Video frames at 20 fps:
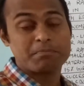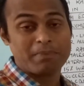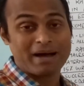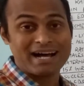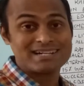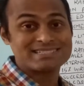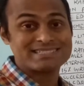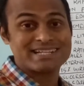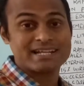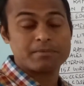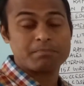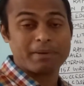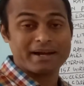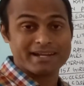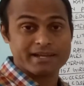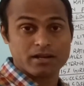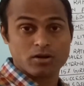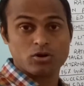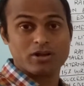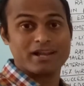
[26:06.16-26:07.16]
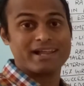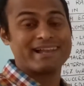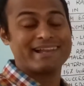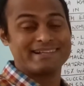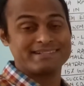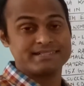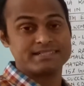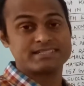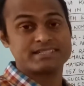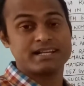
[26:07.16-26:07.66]
passed a
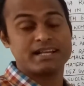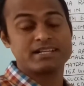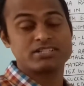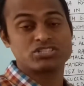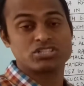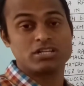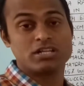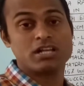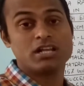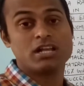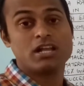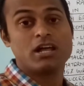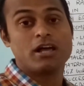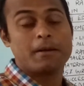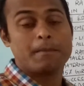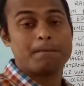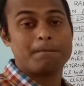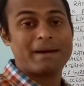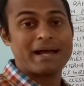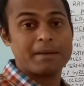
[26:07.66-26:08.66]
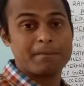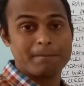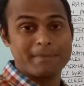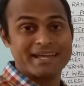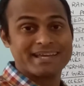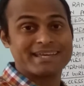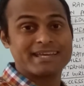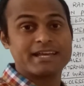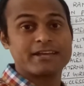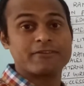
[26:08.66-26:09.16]
particular legislation by
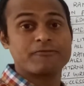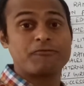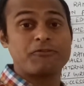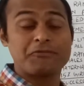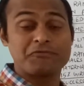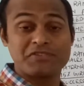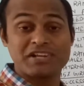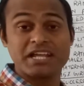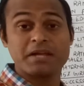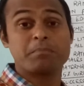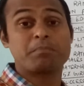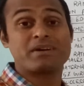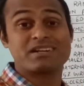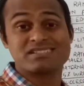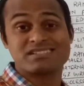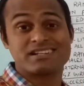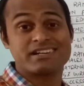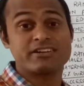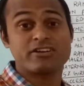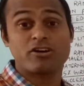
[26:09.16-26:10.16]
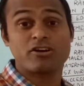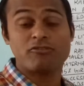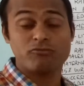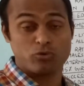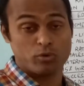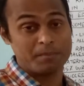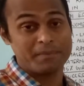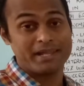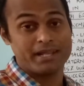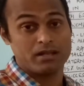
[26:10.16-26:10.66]
making 50%
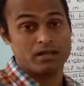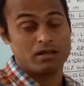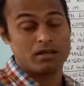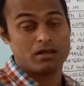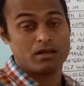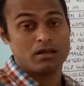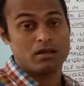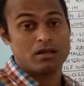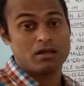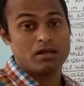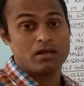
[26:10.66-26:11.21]
of women